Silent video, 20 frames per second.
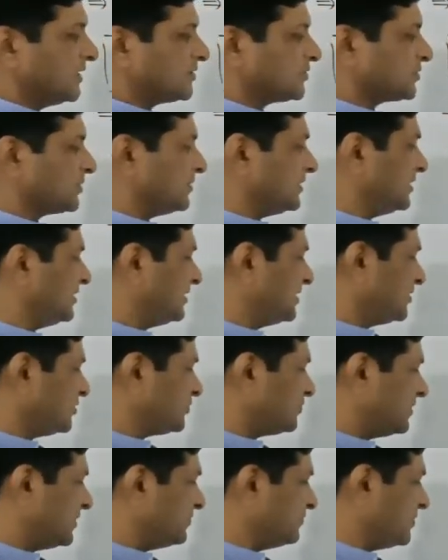So in
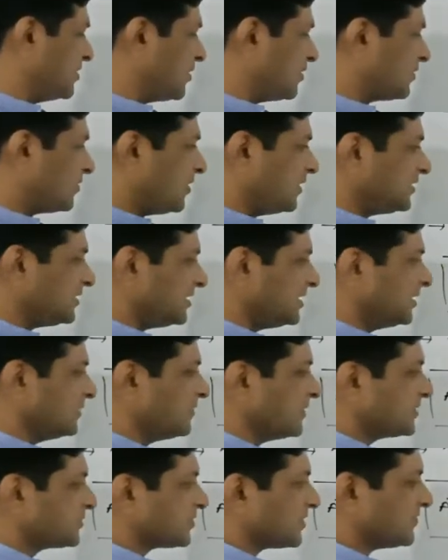this way we have got
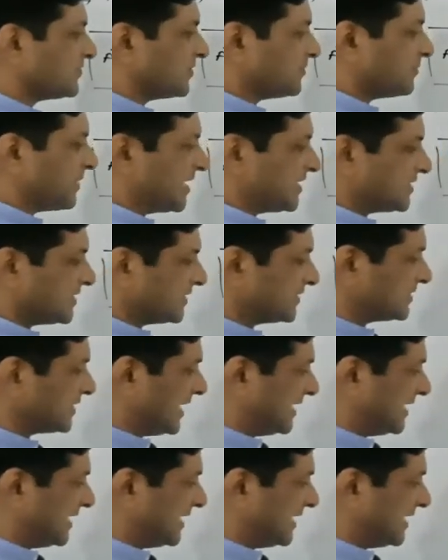inverse of a matrix.